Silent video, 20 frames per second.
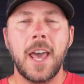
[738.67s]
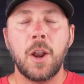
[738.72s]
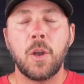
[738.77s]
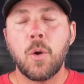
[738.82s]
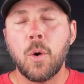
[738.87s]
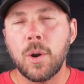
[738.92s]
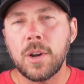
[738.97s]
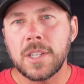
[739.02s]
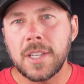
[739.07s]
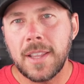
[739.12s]
And of
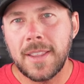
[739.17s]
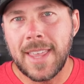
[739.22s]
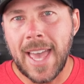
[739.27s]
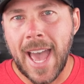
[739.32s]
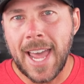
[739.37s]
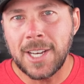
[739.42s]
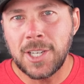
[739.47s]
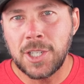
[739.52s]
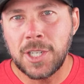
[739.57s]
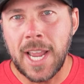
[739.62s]
course,
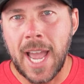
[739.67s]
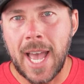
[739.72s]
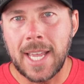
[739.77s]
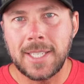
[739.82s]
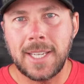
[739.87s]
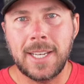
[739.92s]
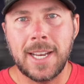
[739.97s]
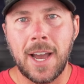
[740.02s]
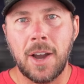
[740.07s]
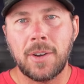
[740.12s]
that
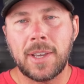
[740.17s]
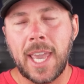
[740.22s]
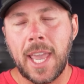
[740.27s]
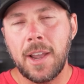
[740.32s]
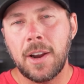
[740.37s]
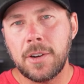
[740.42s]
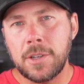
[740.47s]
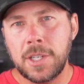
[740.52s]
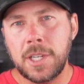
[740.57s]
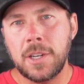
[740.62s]
chassis now.
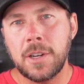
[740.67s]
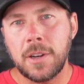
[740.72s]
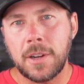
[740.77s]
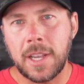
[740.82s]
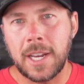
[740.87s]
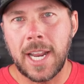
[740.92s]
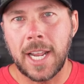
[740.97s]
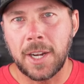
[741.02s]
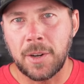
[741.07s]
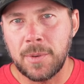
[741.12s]
K R G, or
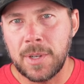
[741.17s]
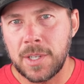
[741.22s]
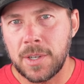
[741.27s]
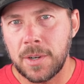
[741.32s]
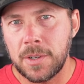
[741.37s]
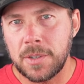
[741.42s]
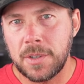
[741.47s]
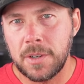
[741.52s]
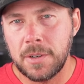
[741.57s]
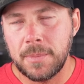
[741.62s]
Connect
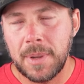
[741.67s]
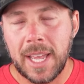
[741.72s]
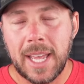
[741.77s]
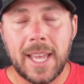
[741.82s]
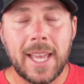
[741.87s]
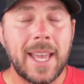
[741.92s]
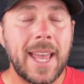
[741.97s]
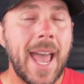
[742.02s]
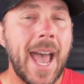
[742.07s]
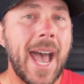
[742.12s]
Research Group,
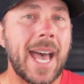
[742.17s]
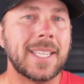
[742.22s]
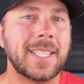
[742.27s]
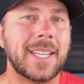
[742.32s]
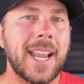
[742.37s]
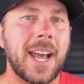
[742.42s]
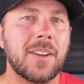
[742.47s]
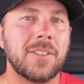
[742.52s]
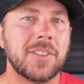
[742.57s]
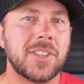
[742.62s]
has
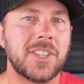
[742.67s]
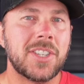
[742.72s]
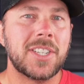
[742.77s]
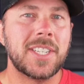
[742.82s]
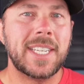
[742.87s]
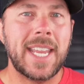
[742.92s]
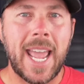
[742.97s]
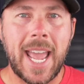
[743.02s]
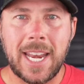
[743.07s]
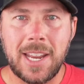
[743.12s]
an
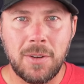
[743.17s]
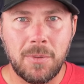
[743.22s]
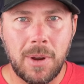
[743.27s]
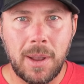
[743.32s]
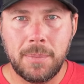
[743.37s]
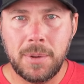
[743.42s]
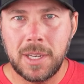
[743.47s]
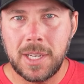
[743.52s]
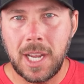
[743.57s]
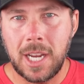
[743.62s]
outstanding
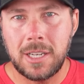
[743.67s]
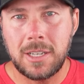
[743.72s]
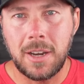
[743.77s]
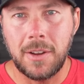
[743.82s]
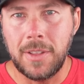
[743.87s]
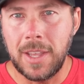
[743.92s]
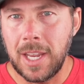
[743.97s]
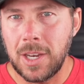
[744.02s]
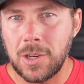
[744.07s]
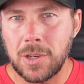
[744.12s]
reputation
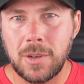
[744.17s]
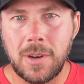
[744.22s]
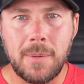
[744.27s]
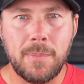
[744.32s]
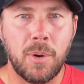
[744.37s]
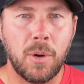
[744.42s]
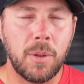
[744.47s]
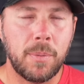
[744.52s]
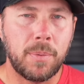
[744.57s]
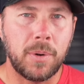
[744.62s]
in the industry,
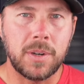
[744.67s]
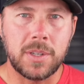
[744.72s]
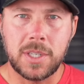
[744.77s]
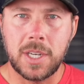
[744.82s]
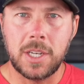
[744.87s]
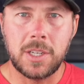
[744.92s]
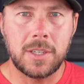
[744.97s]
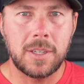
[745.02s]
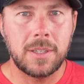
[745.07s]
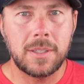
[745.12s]
both
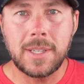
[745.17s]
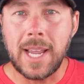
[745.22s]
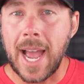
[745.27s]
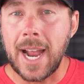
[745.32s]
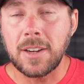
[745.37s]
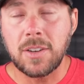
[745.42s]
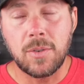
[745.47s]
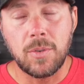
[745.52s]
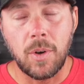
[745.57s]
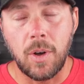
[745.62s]
precision,
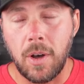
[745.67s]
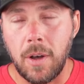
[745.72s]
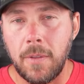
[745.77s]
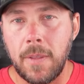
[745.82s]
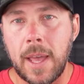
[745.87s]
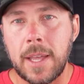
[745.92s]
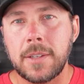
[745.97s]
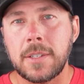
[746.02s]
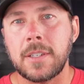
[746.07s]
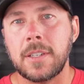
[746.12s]
tactical, all
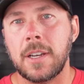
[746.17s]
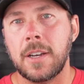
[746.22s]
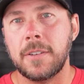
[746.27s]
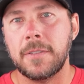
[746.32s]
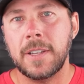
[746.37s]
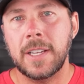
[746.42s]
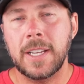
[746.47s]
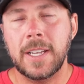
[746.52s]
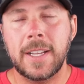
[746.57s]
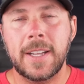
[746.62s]
that stuff.
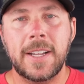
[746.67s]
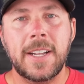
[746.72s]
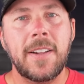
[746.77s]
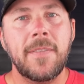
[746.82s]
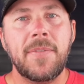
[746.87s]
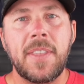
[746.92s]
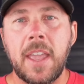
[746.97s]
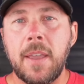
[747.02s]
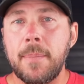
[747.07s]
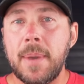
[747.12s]

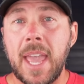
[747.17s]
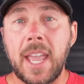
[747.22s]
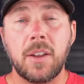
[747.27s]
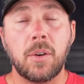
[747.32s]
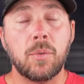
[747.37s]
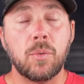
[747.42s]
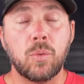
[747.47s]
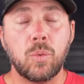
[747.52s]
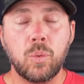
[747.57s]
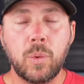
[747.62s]
They make
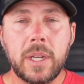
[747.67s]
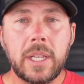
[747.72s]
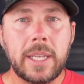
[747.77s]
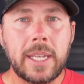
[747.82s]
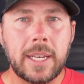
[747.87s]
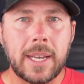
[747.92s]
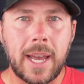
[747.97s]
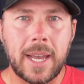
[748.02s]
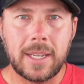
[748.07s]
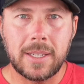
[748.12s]

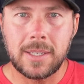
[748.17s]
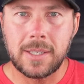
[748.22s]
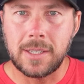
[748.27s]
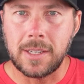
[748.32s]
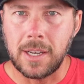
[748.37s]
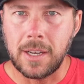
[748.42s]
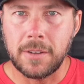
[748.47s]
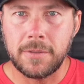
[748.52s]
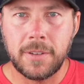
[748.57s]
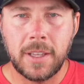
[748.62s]
really nice
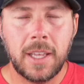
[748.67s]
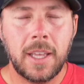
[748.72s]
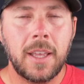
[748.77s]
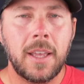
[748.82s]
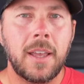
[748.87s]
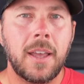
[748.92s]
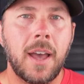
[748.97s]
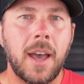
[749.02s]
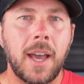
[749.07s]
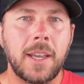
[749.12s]
stuff.
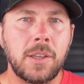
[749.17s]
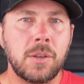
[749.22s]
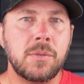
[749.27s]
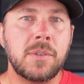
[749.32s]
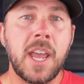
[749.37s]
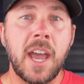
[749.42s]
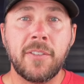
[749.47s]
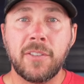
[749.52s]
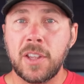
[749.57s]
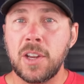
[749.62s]
Uh, you
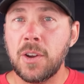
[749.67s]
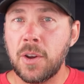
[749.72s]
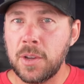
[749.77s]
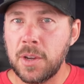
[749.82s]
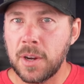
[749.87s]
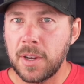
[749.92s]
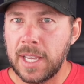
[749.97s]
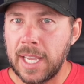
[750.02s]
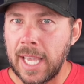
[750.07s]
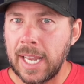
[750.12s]
definitely know
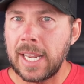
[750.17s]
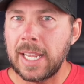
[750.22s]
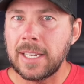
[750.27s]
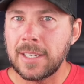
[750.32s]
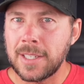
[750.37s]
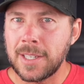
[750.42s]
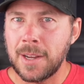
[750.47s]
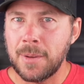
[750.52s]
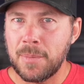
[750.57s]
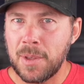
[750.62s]
you're getting
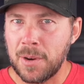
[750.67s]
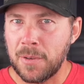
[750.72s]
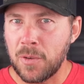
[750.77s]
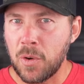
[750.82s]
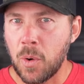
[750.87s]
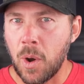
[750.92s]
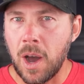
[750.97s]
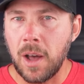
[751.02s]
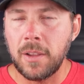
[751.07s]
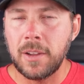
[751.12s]
something of
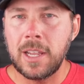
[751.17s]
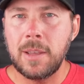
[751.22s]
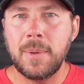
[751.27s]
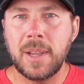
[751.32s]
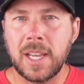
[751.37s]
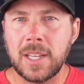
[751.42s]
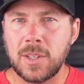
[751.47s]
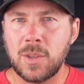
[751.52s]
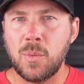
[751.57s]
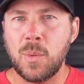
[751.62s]
quality
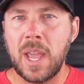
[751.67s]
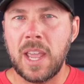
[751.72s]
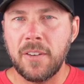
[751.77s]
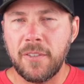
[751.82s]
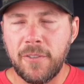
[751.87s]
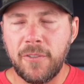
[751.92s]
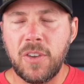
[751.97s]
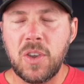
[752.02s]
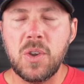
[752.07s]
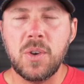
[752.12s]
because of the way it
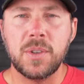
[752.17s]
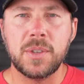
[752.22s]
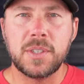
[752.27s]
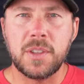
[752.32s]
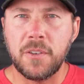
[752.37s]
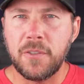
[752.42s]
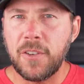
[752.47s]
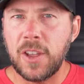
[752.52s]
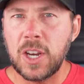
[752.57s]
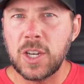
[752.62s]
feels,
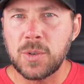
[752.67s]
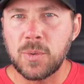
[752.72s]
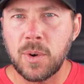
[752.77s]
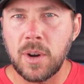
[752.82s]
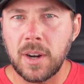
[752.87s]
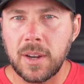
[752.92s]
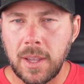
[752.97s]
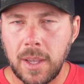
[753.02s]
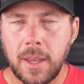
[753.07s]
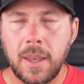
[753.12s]
the finish
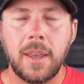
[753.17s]
work,